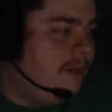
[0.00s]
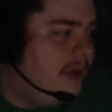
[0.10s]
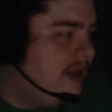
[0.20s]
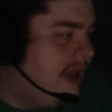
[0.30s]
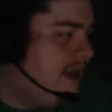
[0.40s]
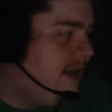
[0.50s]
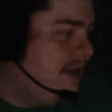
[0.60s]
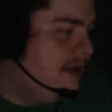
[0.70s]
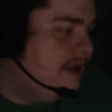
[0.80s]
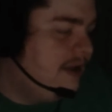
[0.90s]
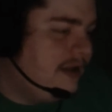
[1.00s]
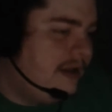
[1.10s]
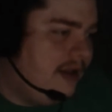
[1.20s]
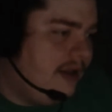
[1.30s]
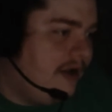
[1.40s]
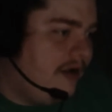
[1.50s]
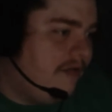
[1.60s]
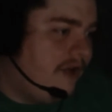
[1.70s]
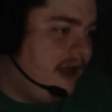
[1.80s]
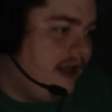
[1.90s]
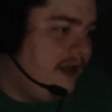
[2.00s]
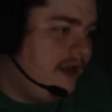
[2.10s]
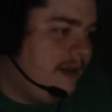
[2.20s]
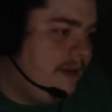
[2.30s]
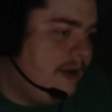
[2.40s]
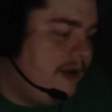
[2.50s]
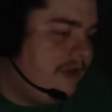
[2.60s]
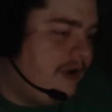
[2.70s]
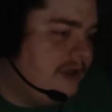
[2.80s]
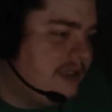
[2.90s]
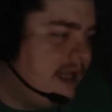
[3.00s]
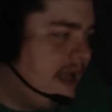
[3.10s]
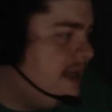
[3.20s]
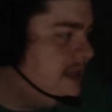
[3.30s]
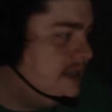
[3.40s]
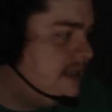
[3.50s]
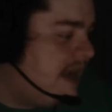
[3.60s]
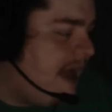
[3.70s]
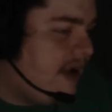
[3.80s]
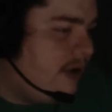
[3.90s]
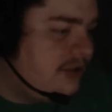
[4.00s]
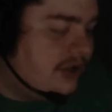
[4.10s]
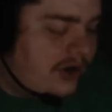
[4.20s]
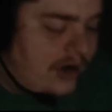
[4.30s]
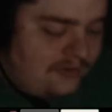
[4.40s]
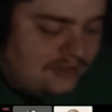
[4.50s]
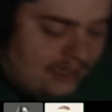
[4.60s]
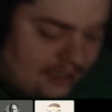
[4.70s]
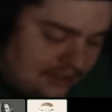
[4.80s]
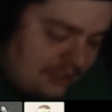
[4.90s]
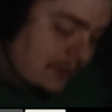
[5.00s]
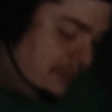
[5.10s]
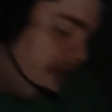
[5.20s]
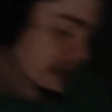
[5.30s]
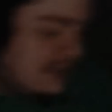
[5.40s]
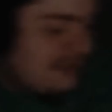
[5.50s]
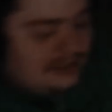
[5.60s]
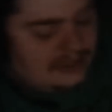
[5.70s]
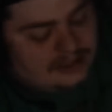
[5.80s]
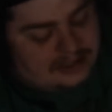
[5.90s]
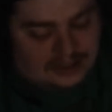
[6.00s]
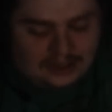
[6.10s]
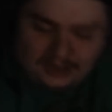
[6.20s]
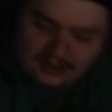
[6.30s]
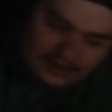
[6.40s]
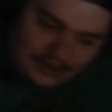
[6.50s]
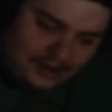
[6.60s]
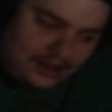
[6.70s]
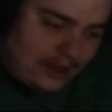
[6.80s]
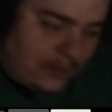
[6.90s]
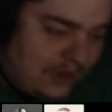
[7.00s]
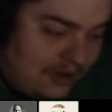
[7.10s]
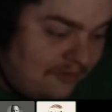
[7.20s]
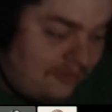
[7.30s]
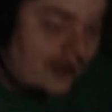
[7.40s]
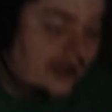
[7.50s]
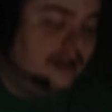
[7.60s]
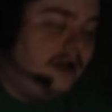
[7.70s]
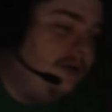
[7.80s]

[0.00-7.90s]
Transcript: But like, you know, if there was like any snack alternatives, like in some places, like that we could find